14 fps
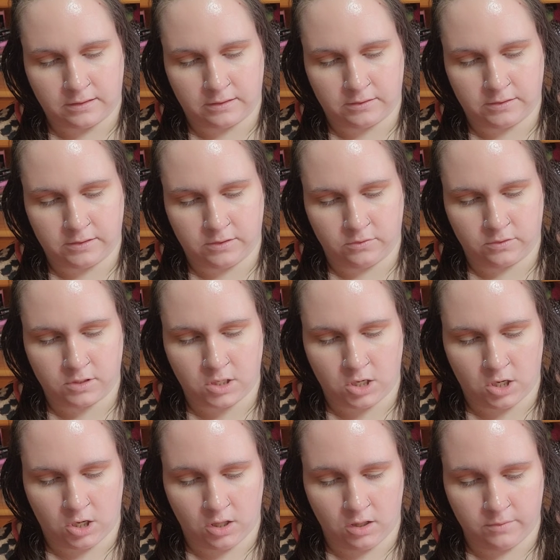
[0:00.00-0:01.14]
I don't know,
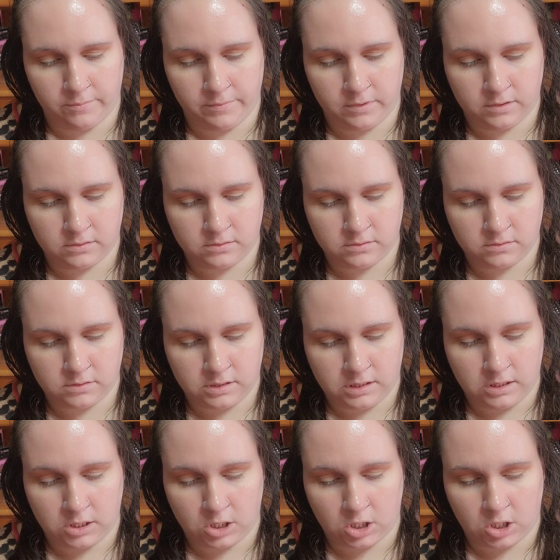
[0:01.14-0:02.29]
Calm.
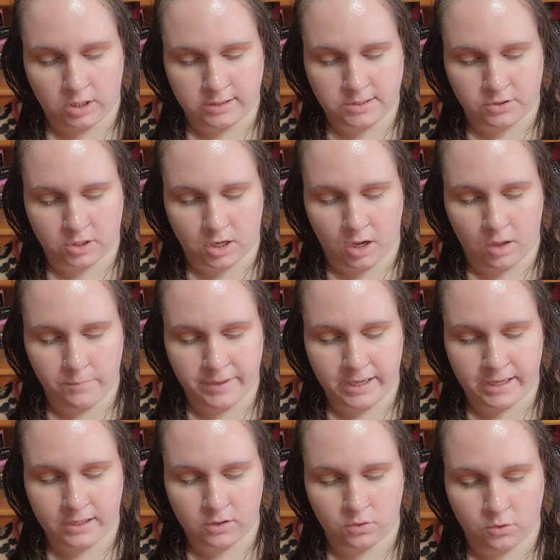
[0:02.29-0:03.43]
It's either Calm
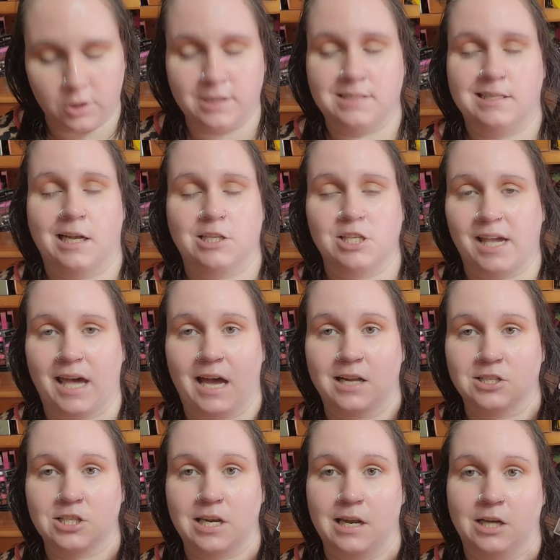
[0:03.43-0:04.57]
Bake or Such a
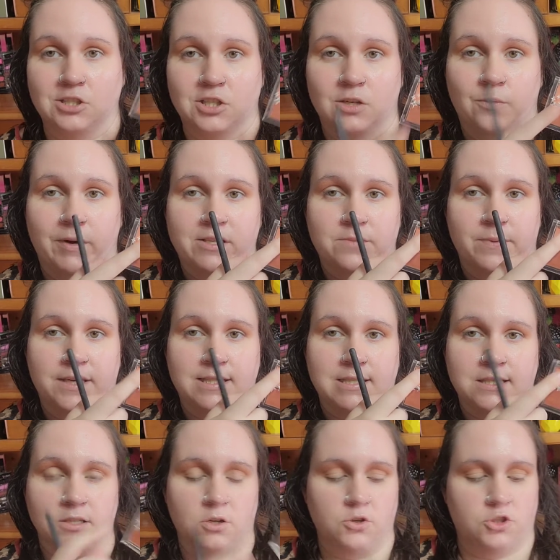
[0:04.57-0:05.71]
Catch. Not sure which, but it's
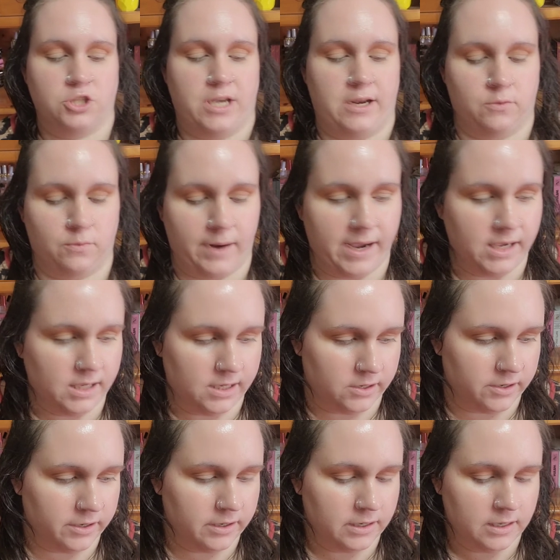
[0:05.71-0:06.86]
this little shade right
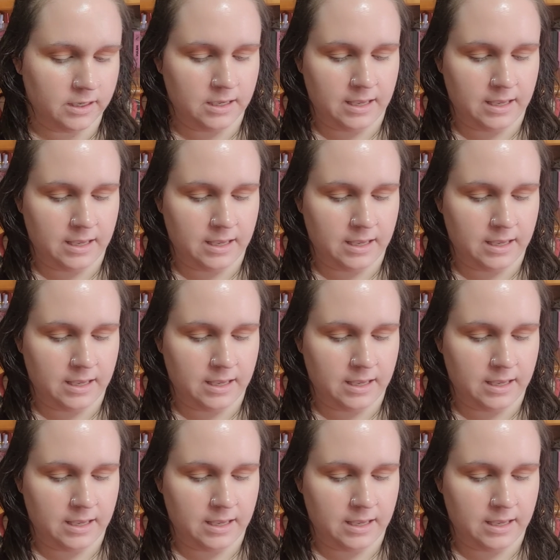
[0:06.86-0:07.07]
here.